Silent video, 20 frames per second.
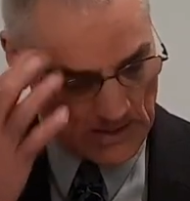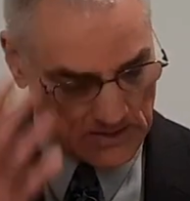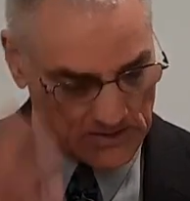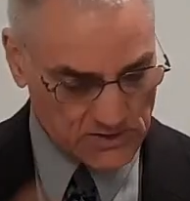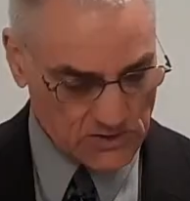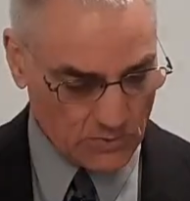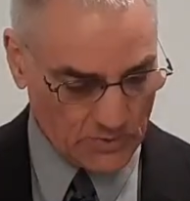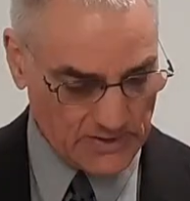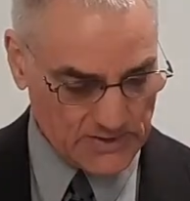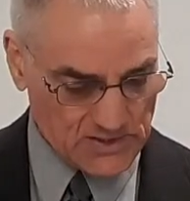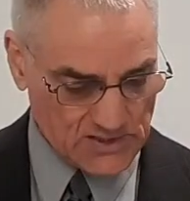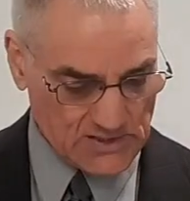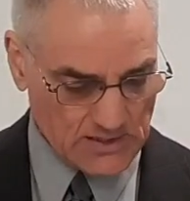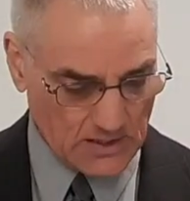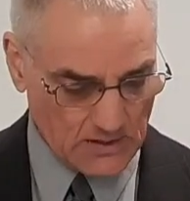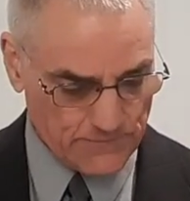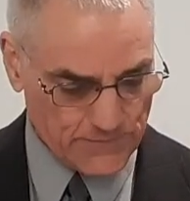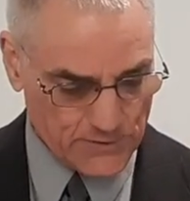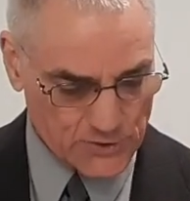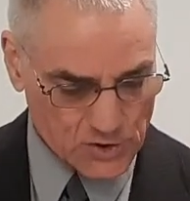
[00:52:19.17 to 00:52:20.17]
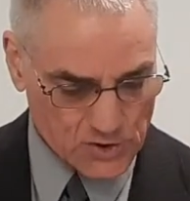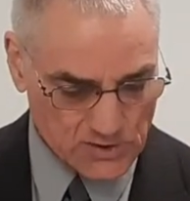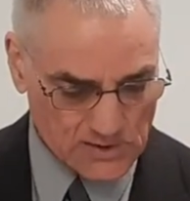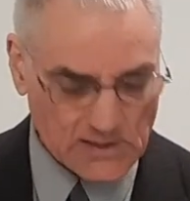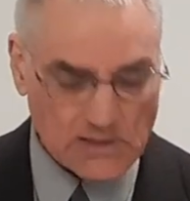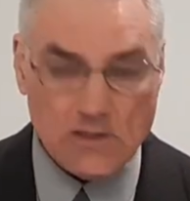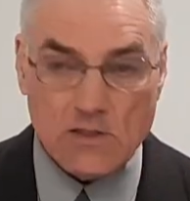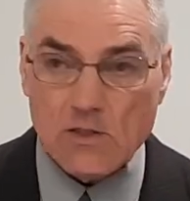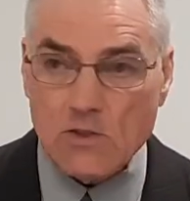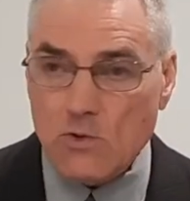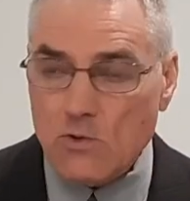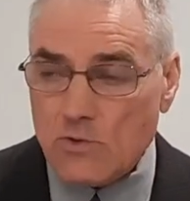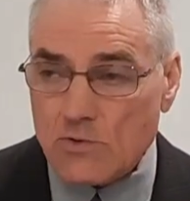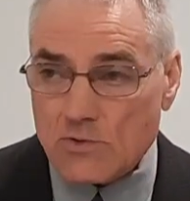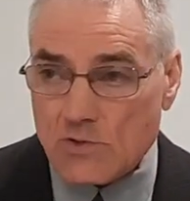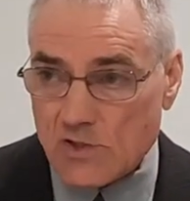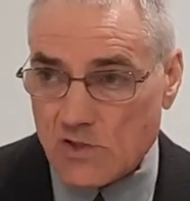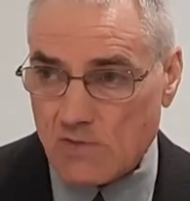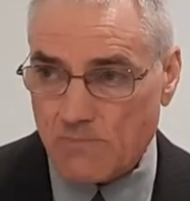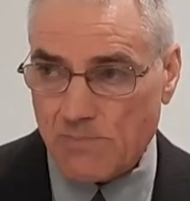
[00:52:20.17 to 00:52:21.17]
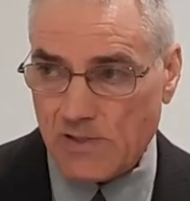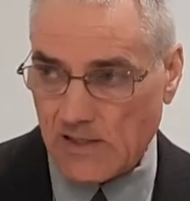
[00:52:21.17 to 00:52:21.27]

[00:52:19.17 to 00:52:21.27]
So he selfishly used